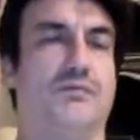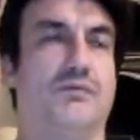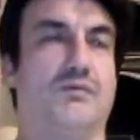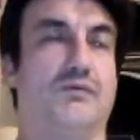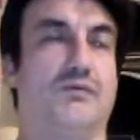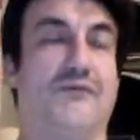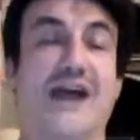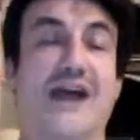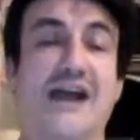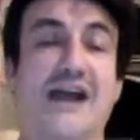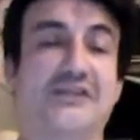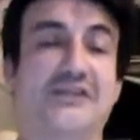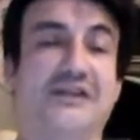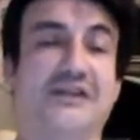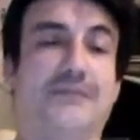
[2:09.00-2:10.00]

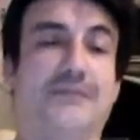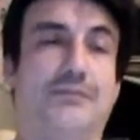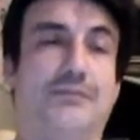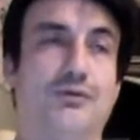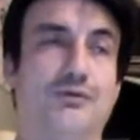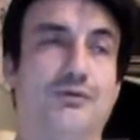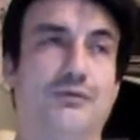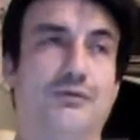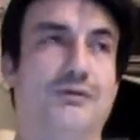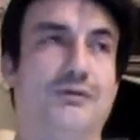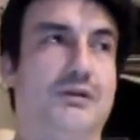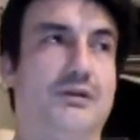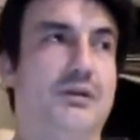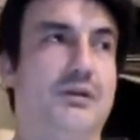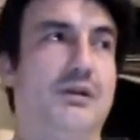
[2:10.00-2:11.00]
vastly improved
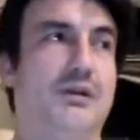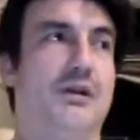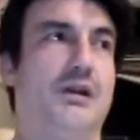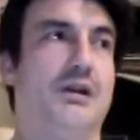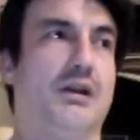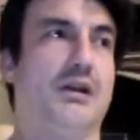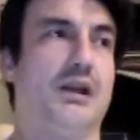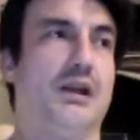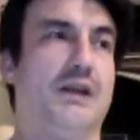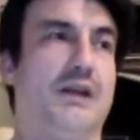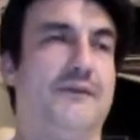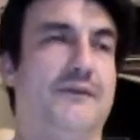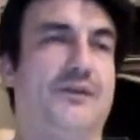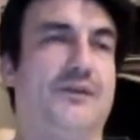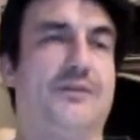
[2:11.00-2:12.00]
if
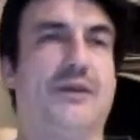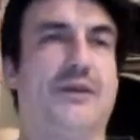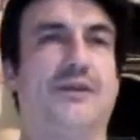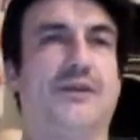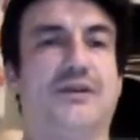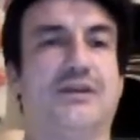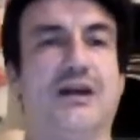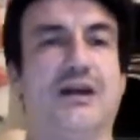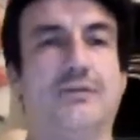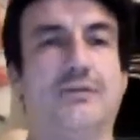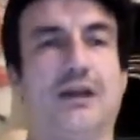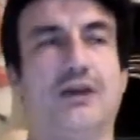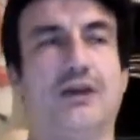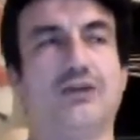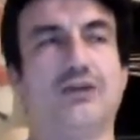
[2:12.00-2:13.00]
you spend the time and
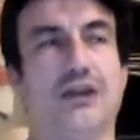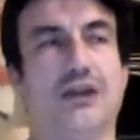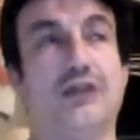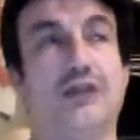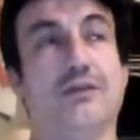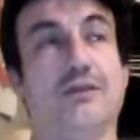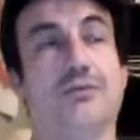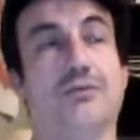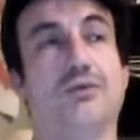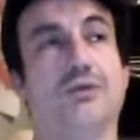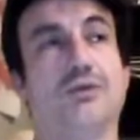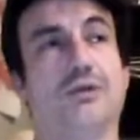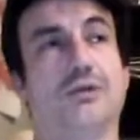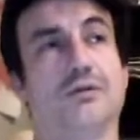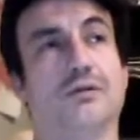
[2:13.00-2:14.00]
energy in the
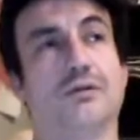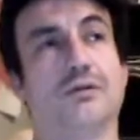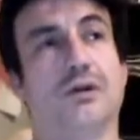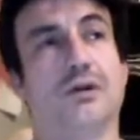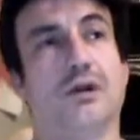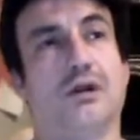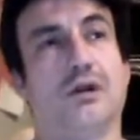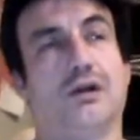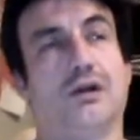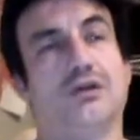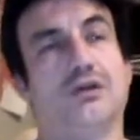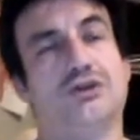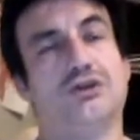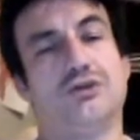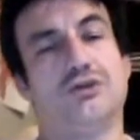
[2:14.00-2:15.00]
pool
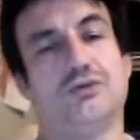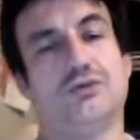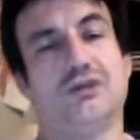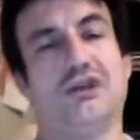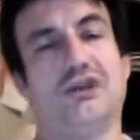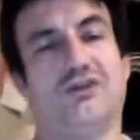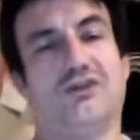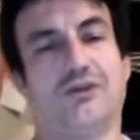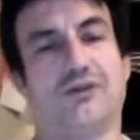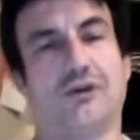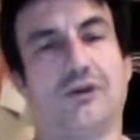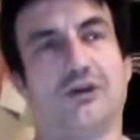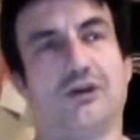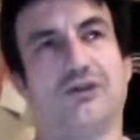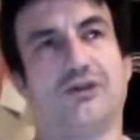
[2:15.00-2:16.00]
to exert
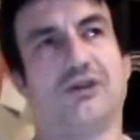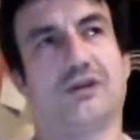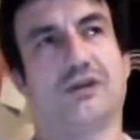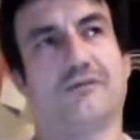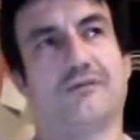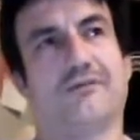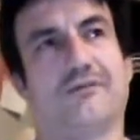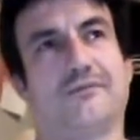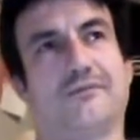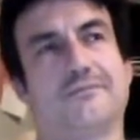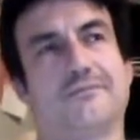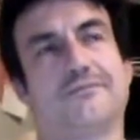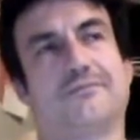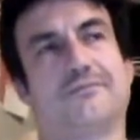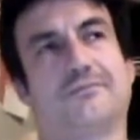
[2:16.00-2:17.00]
yourself
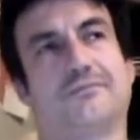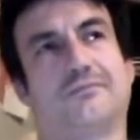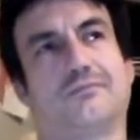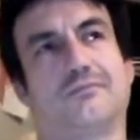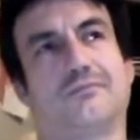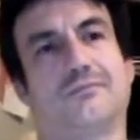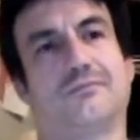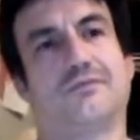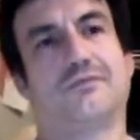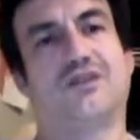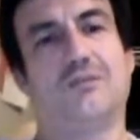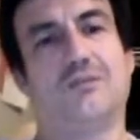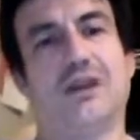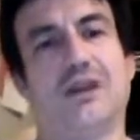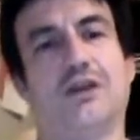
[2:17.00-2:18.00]
to
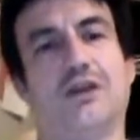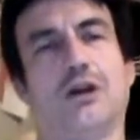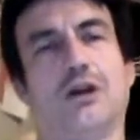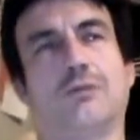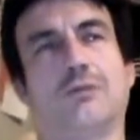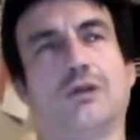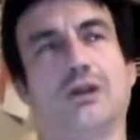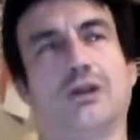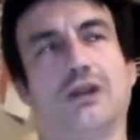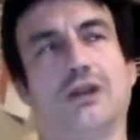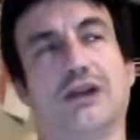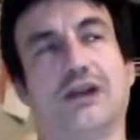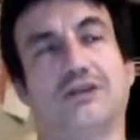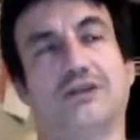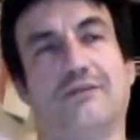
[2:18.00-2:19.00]
make your arm work. You'll
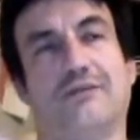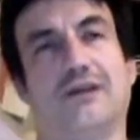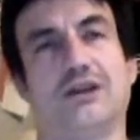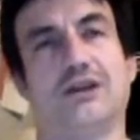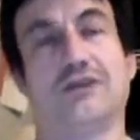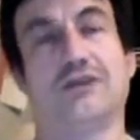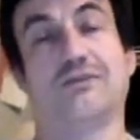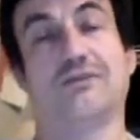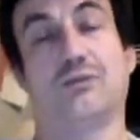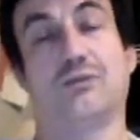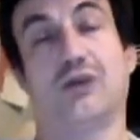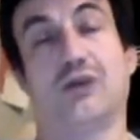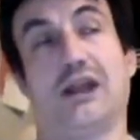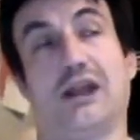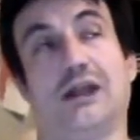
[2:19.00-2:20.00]
actually find you have some
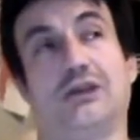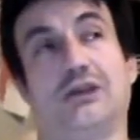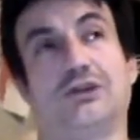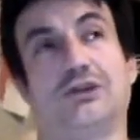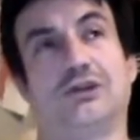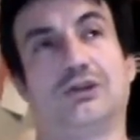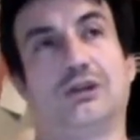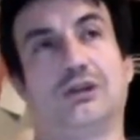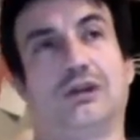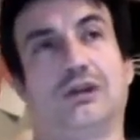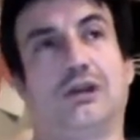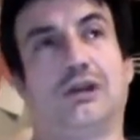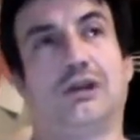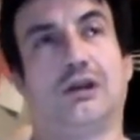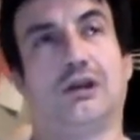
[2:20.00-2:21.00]
range,
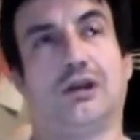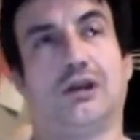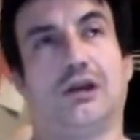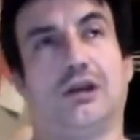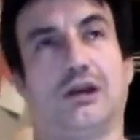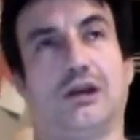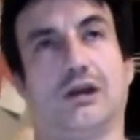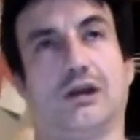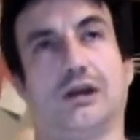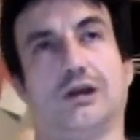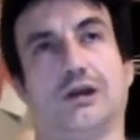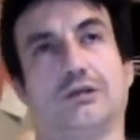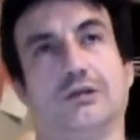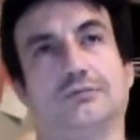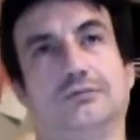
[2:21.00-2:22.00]

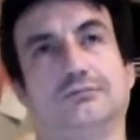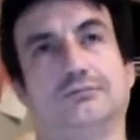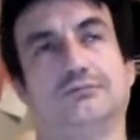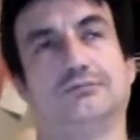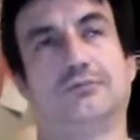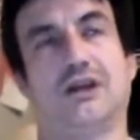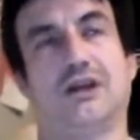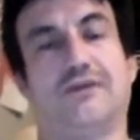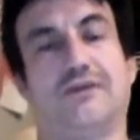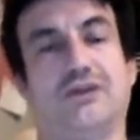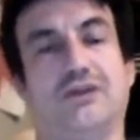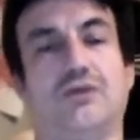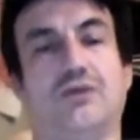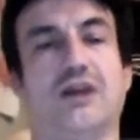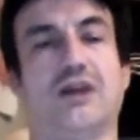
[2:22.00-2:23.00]
and if you
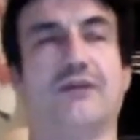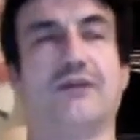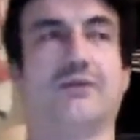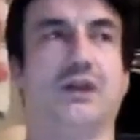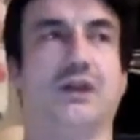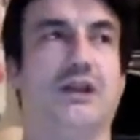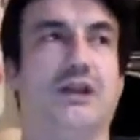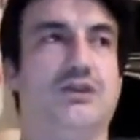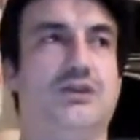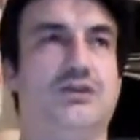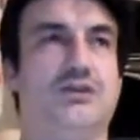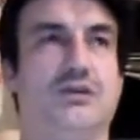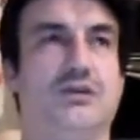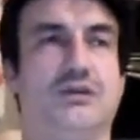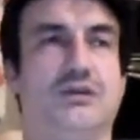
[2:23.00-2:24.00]
don't have the range, you
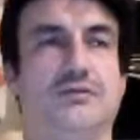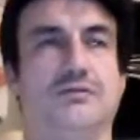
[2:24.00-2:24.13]
can